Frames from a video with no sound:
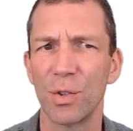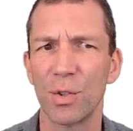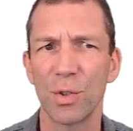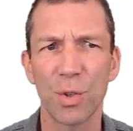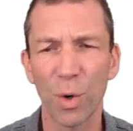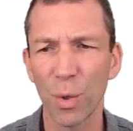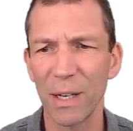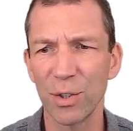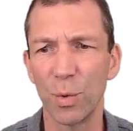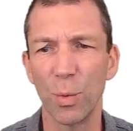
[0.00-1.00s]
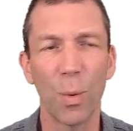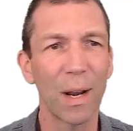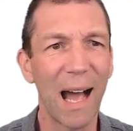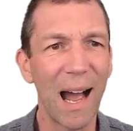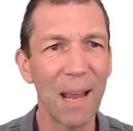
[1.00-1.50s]
So what do I do?
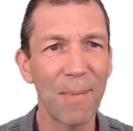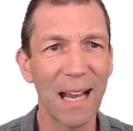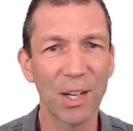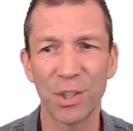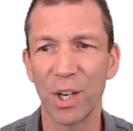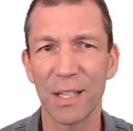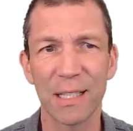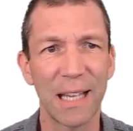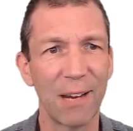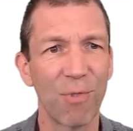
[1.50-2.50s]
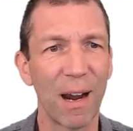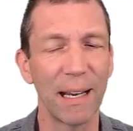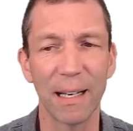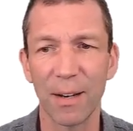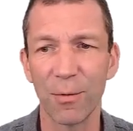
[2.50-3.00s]
Well, I'm actually going to say, right,
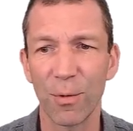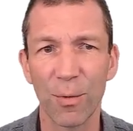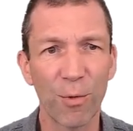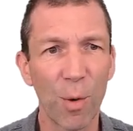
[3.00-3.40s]
from